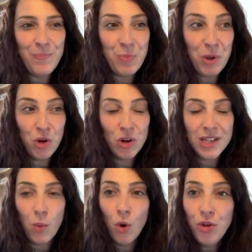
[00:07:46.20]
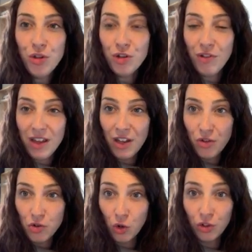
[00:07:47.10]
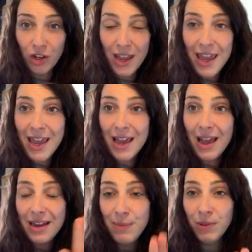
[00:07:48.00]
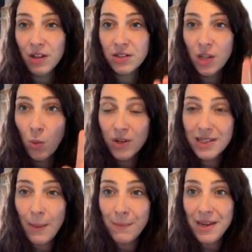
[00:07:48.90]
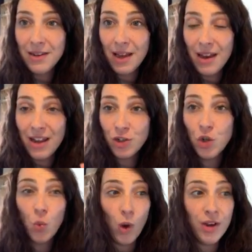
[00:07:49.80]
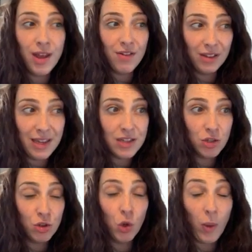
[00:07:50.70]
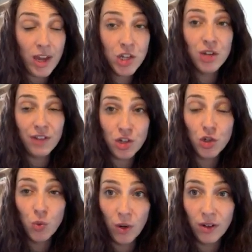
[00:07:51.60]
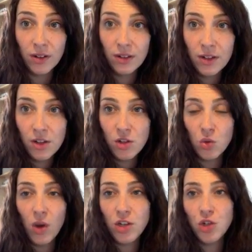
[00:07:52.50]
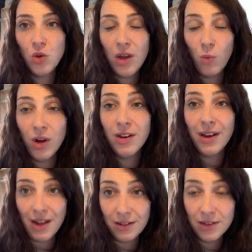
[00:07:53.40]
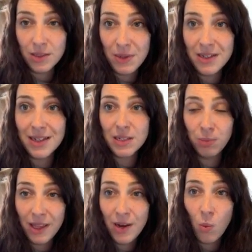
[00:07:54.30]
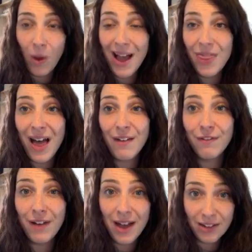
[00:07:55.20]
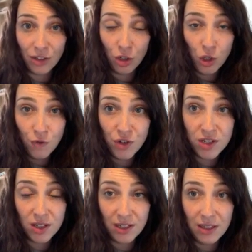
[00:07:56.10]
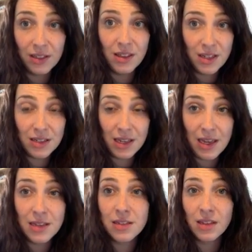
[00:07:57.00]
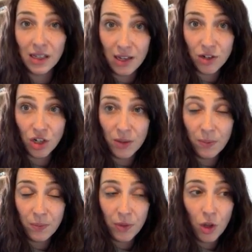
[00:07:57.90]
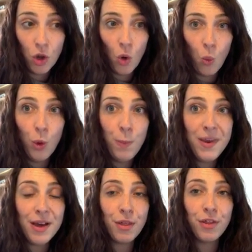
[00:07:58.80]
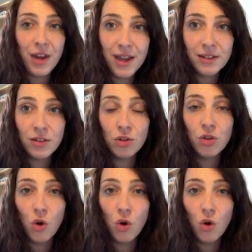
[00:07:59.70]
because I want you to write in your jotter A and A+. Now what does that mean? In issue 1 it relates to the question of issue 1. So issue 1 analysis means explaining why that factor you've just studied, in this case the clergy, would be a threat to the